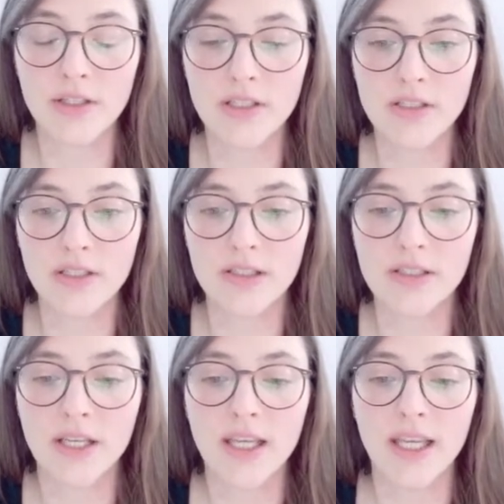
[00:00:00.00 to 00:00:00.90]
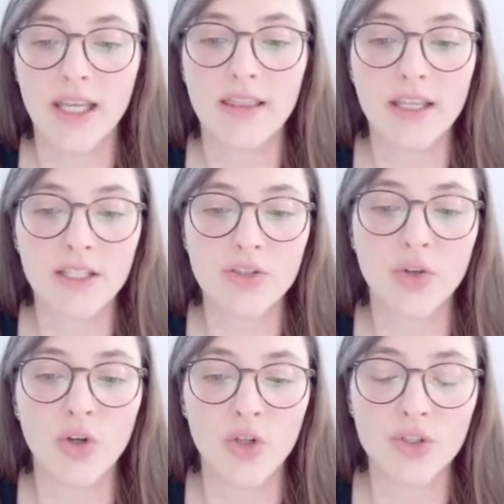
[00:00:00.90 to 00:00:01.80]
instance, and that's
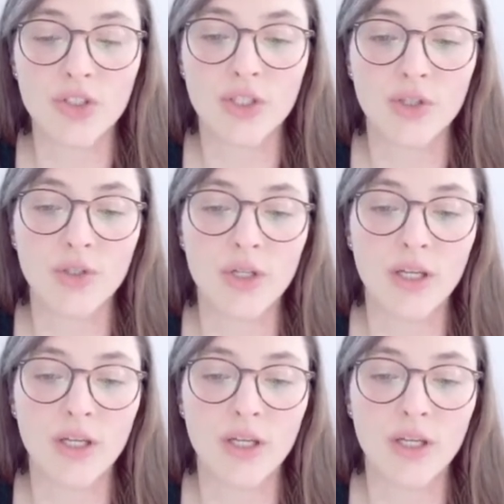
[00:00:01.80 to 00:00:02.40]
also